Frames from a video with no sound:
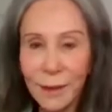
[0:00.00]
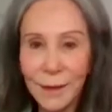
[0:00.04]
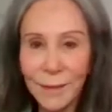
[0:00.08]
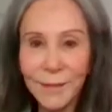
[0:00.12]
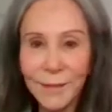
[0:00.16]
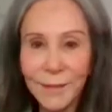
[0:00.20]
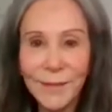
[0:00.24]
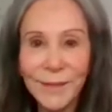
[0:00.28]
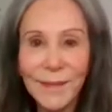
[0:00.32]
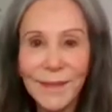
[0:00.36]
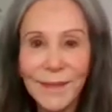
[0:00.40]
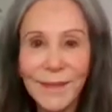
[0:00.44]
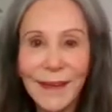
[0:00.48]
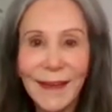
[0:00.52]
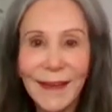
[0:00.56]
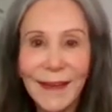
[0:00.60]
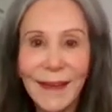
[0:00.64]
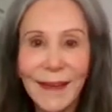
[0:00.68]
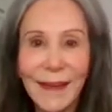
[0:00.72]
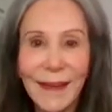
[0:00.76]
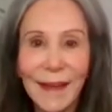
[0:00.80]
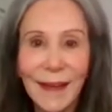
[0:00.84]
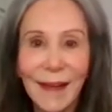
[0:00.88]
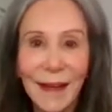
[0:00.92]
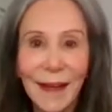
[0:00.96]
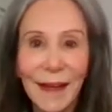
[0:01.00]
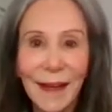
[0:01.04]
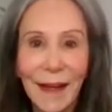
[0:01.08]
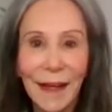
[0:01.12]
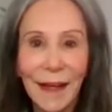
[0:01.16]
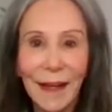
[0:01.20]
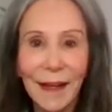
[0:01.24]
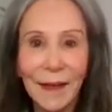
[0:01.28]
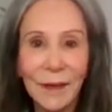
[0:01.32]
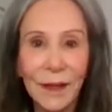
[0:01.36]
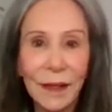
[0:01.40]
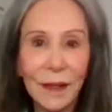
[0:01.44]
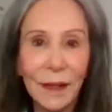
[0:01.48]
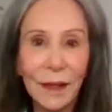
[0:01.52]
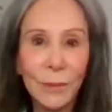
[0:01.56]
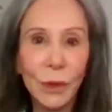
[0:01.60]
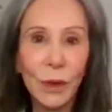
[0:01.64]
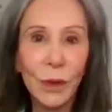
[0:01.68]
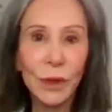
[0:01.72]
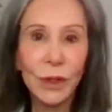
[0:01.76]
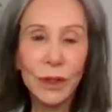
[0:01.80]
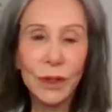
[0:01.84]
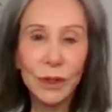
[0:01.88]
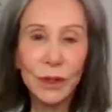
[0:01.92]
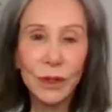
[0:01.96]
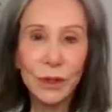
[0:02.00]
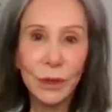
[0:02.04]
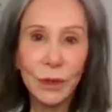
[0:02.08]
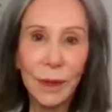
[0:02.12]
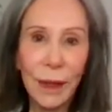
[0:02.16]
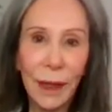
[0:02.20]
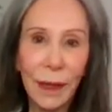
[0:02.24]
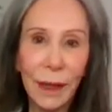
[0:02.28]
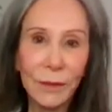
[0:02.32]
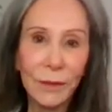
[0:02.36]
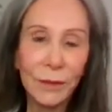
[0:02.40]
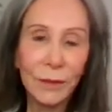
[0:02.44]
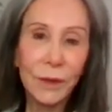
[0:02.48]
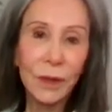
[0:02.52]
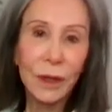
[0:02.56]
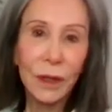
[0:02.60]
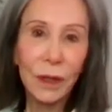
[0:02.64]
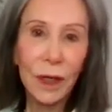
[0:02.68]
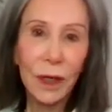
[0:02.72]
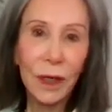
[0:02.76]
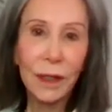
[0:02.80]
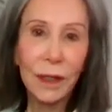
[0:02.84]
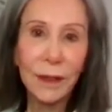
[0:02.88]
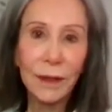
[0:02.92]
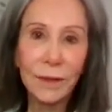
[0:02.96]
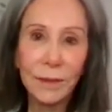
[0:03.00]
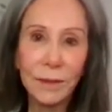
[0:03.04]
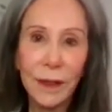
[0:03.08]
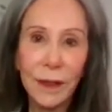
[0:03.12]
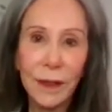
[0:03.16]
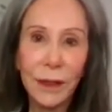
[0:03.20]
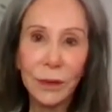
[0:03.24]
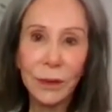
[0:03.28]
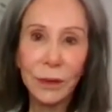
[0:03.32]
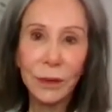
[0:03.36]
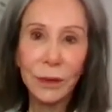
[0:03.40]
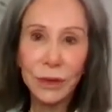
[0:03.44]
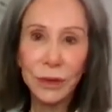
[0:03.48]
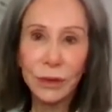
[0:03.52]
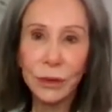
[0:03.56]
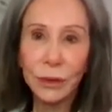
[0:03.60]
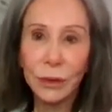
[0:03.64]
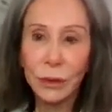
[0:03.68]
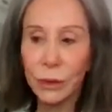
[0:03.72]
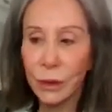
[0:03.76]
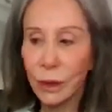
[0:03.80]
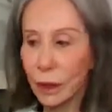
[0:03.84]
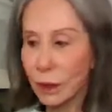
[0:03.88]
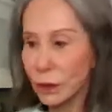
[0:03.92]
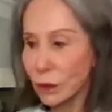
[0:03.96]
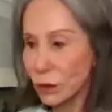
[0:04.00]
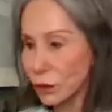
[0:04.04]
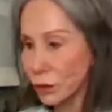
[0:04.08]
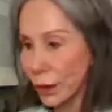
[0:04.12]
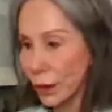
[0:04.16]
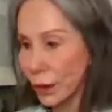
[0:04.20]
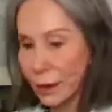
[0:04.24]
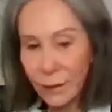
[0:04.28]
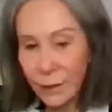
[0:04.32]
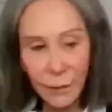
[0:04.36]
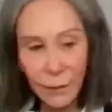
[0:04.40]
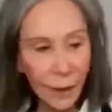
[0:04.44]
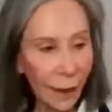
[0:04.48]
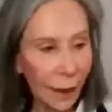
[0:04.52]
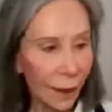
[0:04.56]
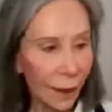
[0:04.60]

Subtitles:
them. And then I'm going to do that for the cauliflower too and drain